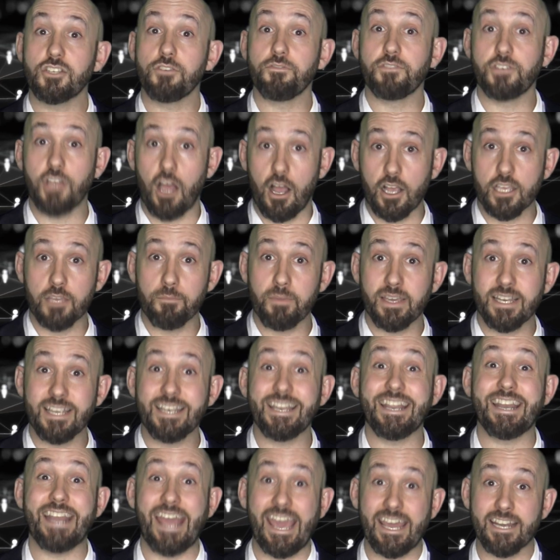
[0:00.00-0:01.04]
you've documented
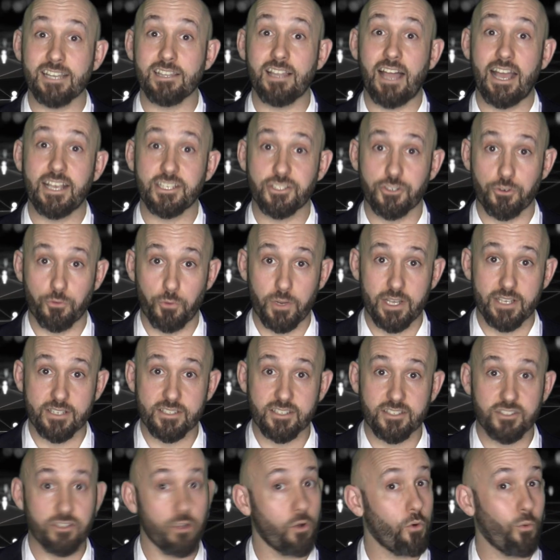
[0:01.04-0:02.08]
and analyzed your
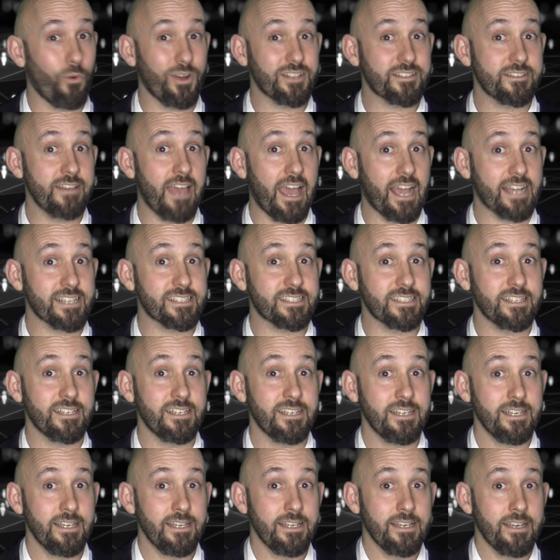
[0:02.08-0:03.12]
risks, what's next?
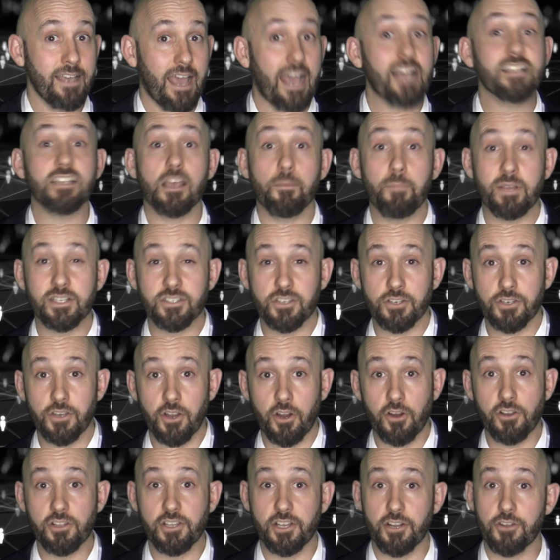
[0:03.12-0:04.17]
As I mentioned
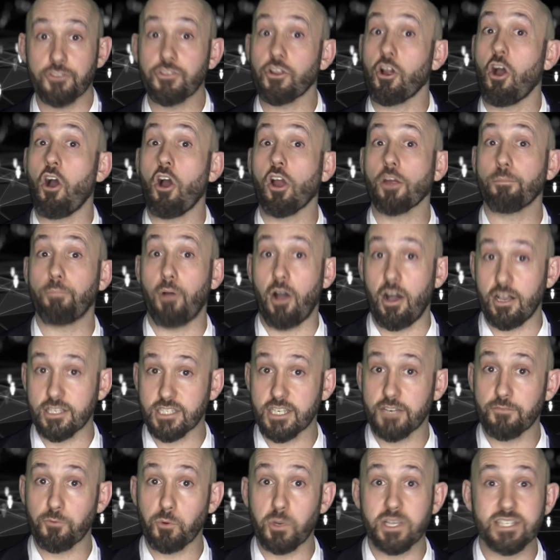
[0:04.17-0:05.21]
earlier, there are
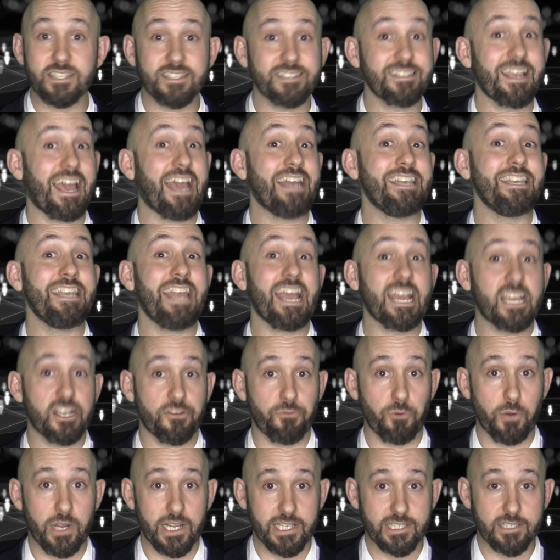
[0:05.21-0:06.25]
positive risks and negative
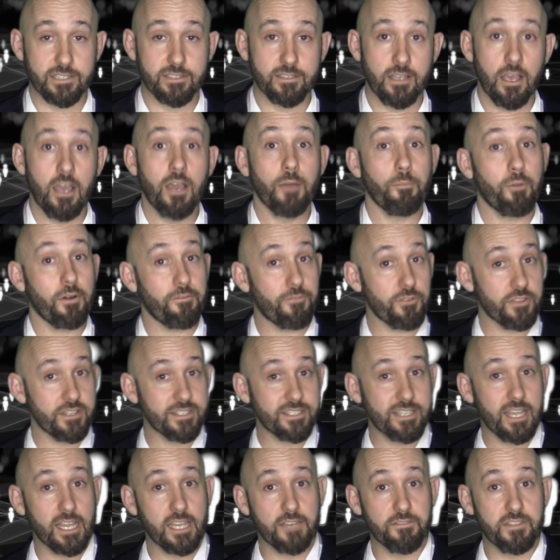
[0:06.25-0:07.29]
risks, but for the
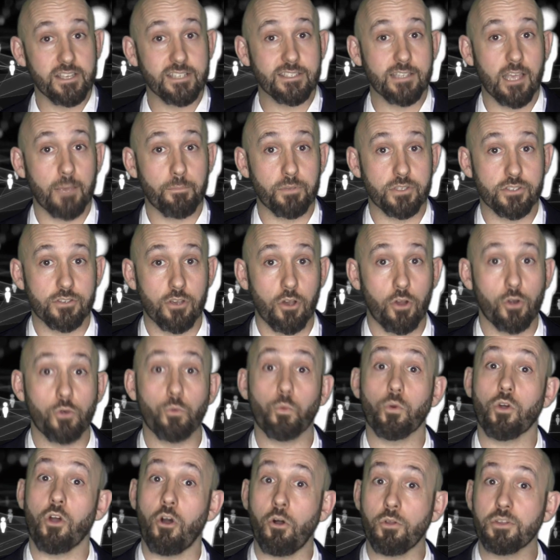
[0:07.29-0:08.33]
sake of this episode,
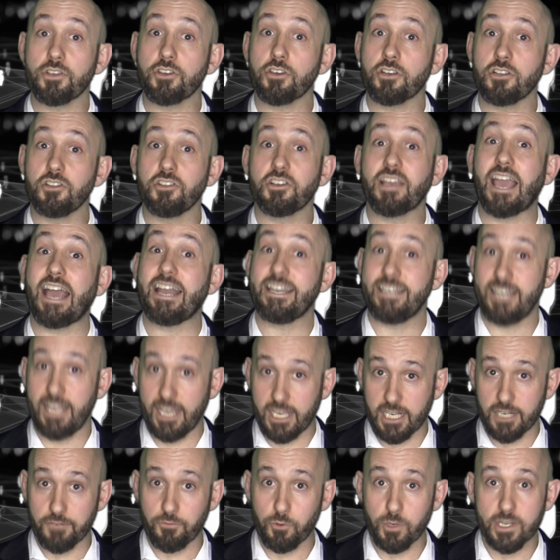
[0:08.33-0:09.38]
we're only going to look at
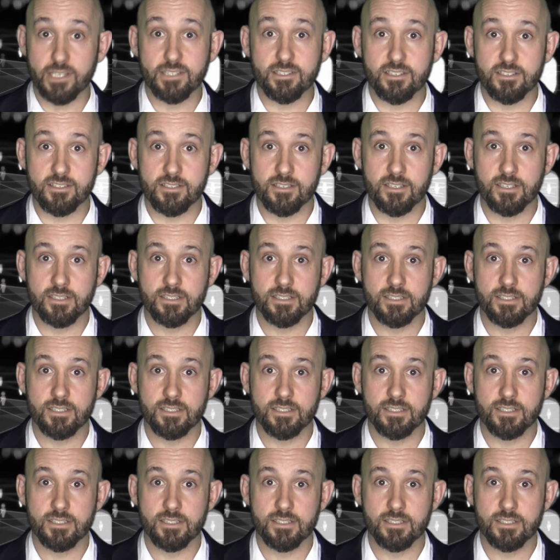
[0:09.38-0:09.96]
negative risks.